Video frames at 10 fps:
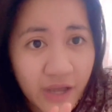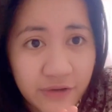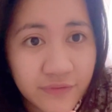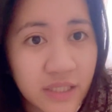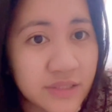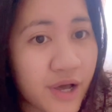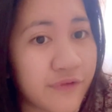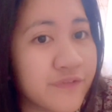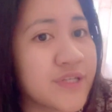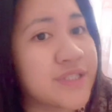days off
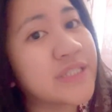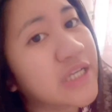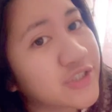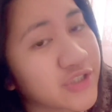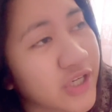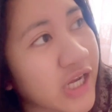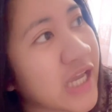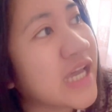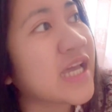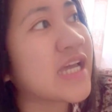cuz yesterday
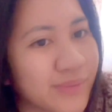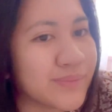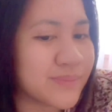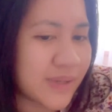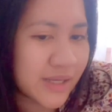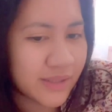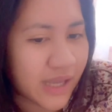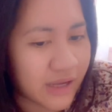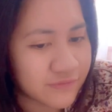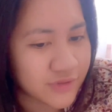I
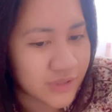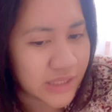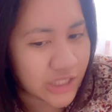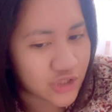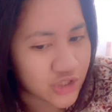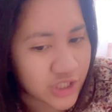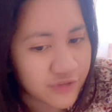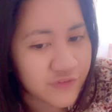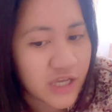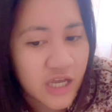after a night shift,
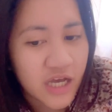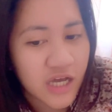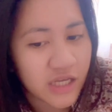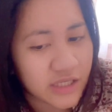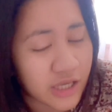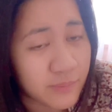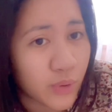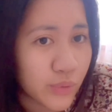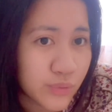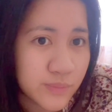I came
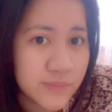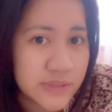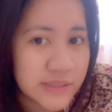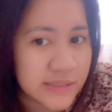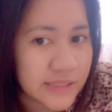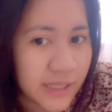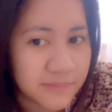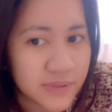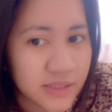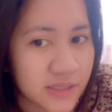home,
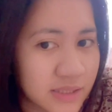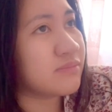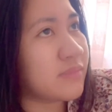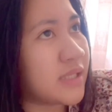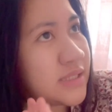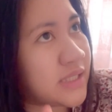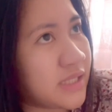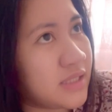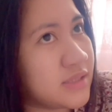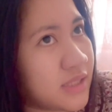slept. My
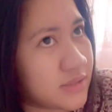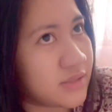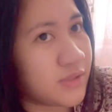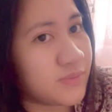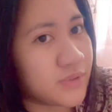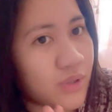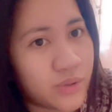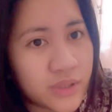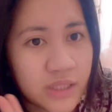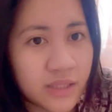day yesterday was
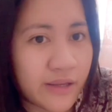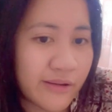already like